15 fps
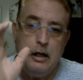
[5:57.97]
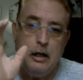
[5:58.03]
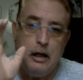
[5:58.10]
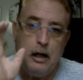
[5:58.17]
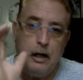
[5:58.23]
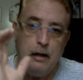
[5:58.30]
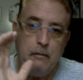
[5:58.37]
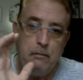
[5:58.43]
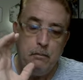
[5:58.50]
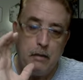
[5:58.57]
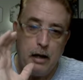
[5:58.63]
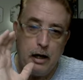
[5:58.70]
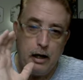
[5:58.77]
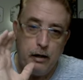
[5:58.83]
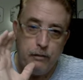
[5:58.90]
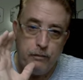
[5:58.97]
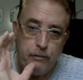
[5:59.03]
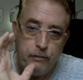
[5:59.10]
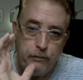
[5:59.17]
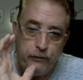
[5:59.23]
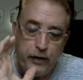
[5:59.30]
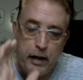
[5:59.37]
Our
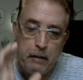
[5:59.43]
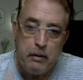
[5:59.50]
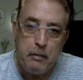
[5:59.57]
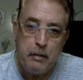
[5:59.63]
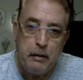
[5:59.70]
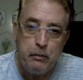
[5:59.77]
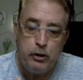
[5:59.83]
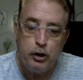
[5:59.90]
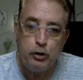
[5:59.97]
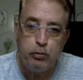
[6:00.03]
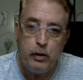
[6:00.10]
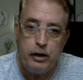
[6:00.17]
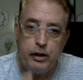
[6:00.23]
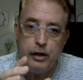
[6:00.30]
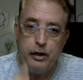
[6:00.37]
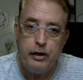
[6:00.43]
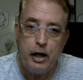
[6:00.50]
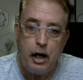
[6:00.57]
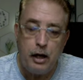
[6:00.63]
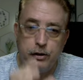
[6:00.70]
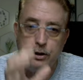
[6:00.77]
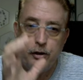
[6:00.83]
family member just went to the
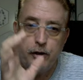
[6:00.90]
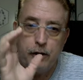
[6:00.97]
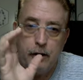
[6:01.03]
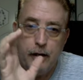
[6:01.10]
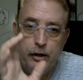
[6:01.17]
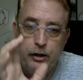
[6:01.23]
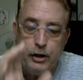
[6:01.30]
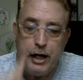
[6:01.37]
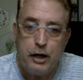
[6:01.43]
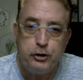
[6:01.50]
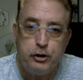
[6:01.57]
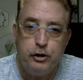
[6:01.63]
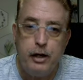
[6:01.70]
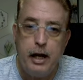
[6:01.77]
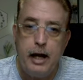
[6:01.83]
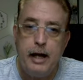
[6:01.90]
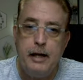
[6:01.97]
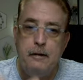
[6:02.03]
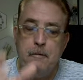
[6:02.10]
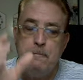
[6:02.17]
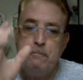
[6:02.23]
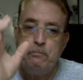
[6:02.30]
doctor
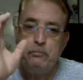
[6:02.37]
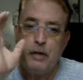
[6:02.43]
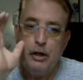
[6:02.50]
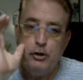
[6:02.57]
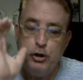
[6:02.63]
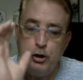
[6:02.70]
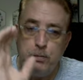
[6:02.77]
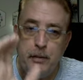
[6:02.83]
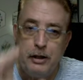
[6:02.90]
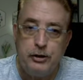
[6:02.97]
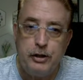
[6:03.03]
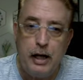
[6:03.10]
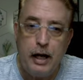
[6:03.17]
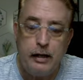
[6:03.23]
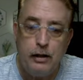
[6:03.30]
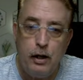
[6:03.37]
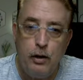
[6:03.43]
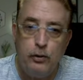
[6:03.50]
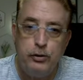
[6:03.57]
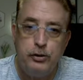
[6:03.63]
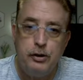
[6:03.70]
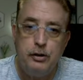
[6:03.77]
yesterday. She was
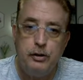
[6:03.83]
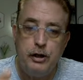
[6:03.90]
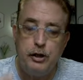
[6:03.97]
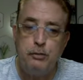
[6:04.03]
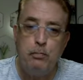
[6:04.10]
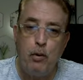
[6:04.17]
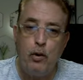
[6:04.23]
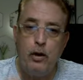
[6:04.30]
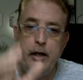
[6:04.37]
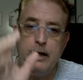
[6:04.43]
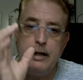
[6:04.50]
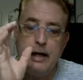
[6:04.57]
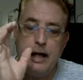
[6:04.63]
misdiagnosed this morning,